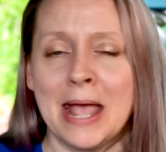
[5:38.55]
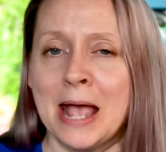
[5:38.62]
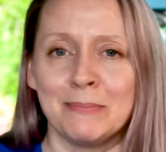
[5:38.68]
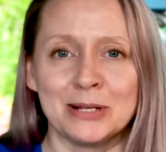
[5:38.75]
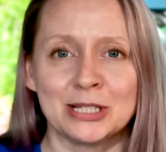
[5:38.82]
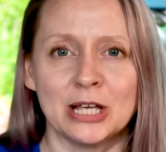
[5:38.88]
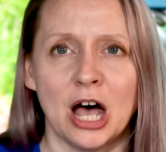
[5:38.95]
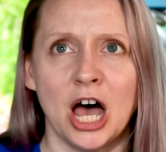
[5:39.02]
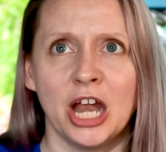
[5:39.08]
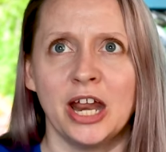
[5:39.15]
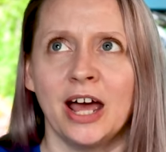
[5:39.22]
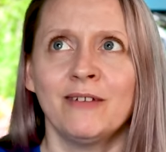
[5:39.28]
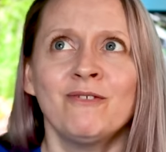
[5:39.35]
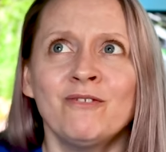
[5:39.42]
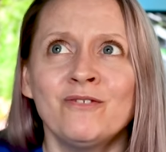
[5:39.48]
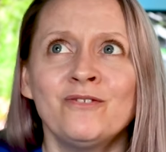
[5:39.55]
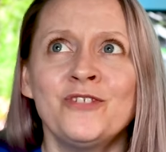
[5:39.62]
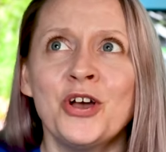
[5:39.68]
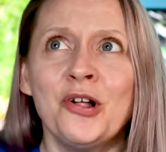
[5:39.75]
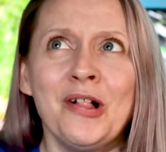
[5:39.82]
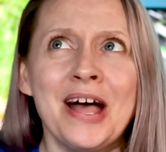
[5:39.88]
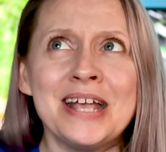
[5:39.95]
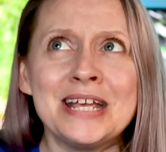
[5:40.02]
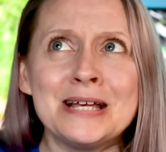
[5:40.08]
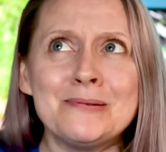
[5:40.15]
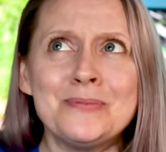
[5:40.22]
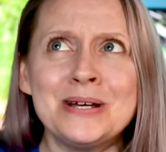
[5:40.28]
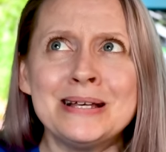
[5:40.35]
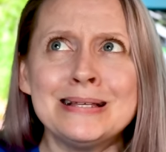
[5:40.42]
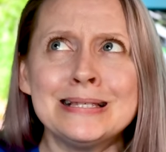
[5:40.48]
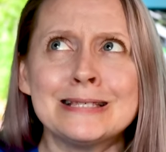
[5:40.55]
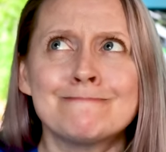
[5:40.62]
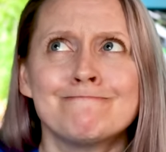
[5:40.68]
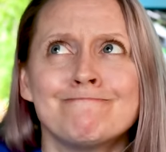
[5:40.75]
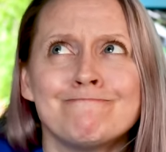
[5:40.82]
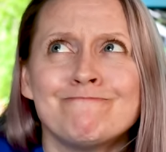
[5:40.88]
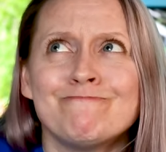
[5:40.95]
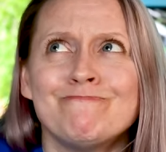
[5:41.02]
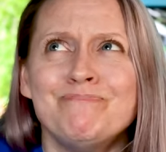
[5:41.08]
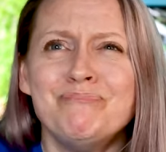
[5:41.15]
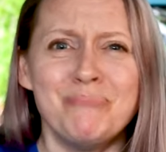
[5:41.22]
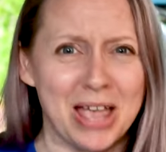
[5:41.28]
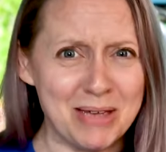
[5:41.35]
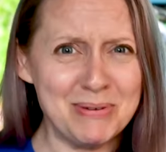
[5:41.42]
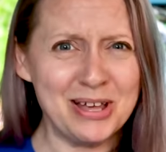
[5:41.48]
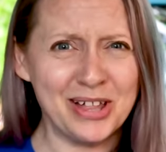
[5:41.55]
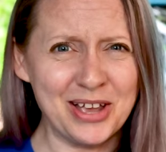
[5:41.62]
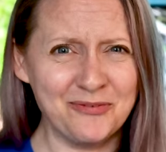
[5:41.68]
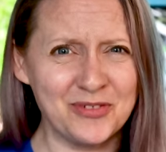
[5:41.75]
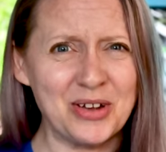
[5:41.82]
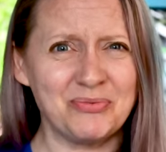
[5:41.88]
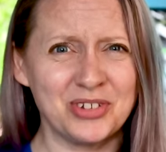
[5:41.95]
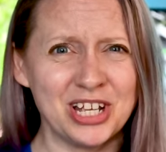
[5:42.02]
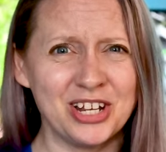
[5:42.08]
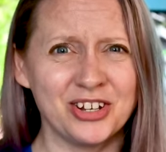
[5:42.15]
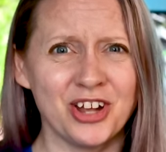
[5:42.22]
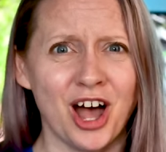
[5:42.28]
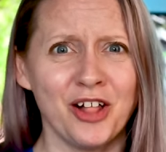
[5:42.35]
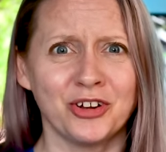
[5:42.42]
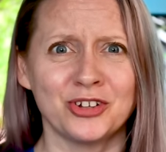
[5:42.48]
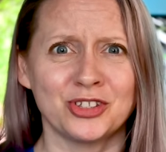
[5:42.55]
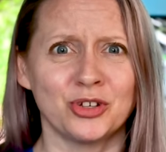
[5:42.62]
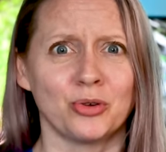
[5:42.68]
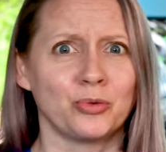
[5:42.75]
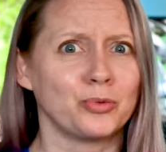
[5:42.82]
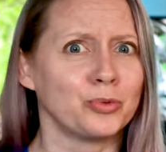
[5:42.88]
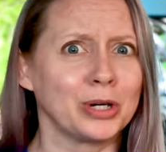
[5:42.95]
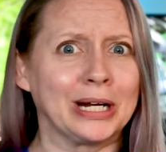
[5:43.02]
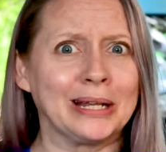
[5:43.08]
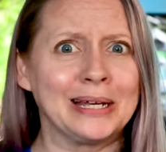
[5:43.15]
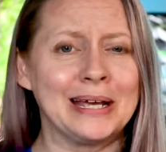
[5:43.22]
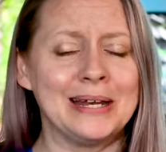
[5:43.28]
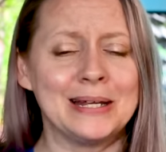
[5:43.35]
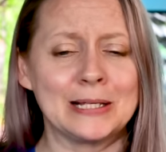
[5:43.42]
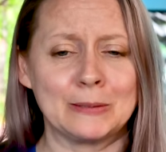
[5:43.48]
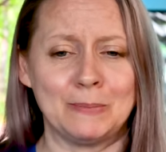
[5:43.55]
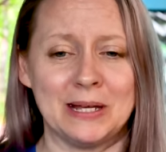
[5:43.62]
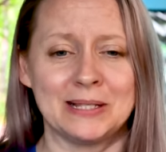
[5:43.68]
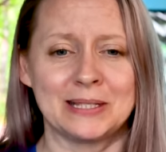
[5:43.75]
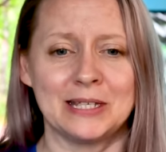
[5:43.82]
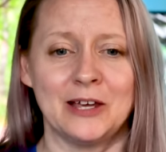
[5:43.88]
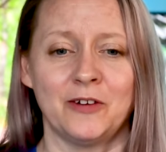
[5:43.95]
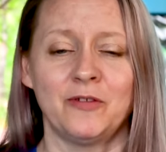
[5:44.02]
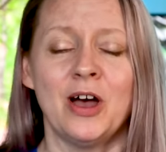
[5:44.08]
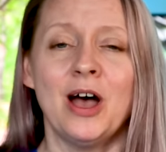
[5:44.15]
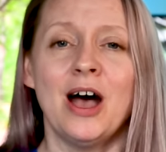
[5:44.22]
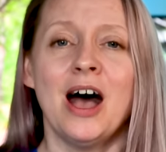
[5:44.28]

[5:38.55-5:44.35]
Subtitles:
I feel like it was maybe like $15, so really inexpensive.